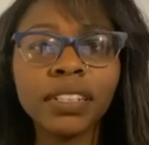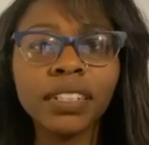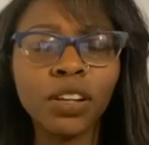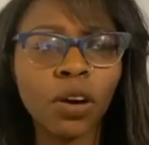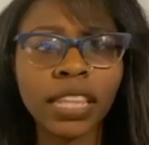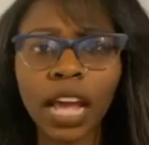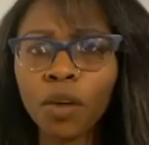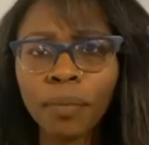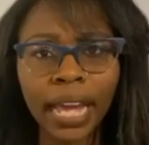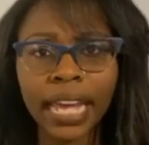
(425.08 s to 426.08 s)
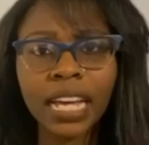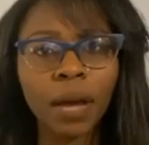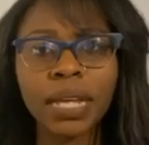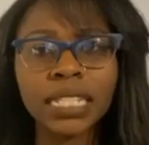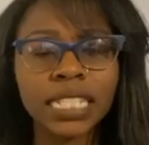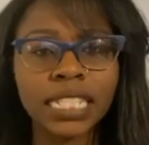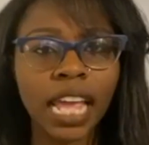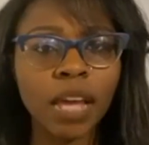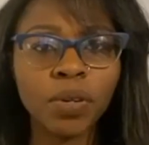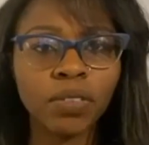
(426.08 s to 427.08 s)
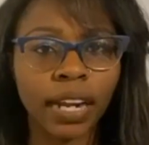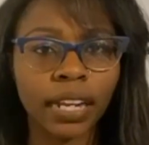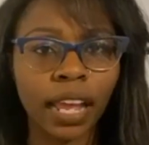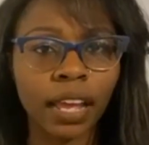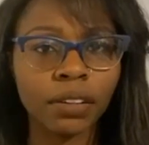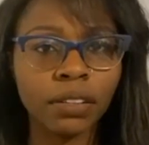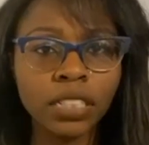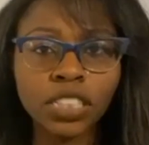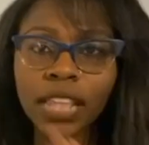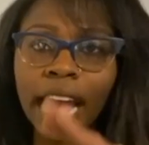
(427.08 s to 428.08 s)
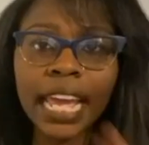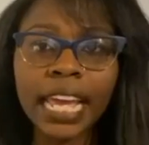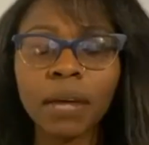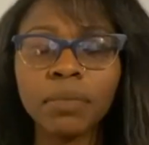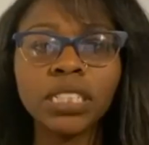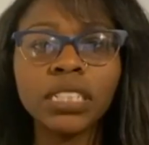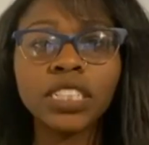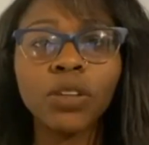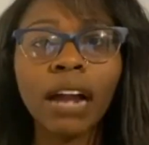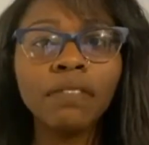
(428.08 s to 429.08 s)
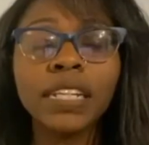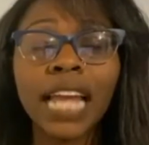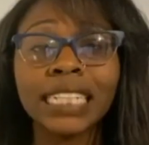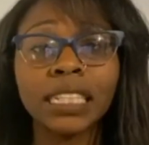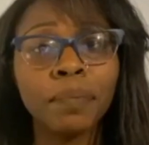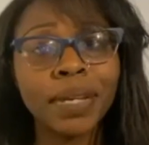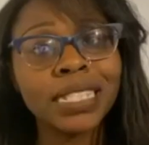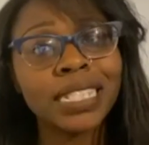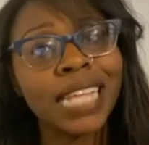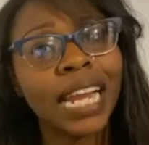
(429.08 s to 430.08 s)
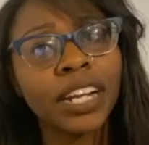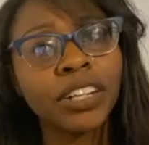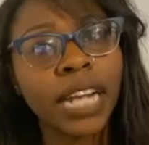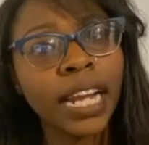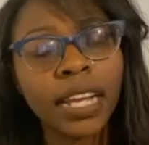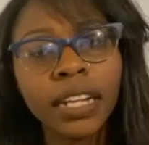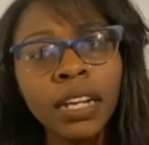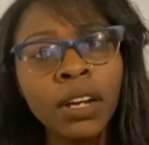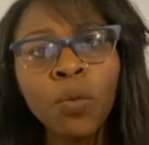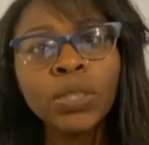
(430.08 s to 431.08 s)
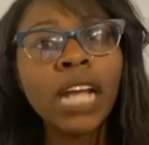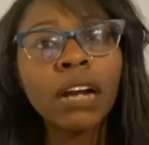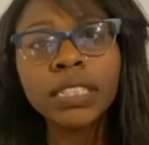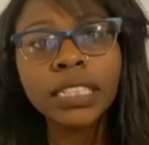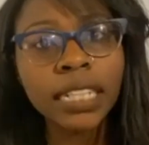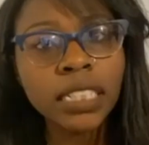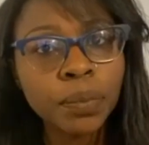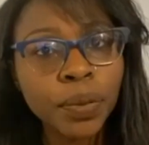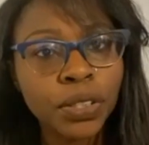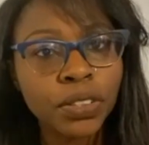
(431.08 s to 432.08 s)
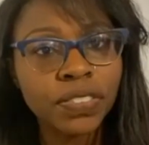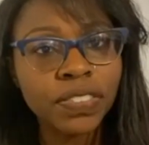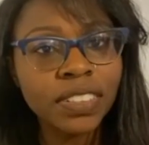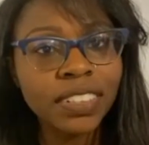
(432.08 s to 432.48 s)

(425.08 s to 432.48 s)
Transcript: knowing that, my income isn't stable right now. So that income is shut. So I realized that the businesses that I created was not recession proof.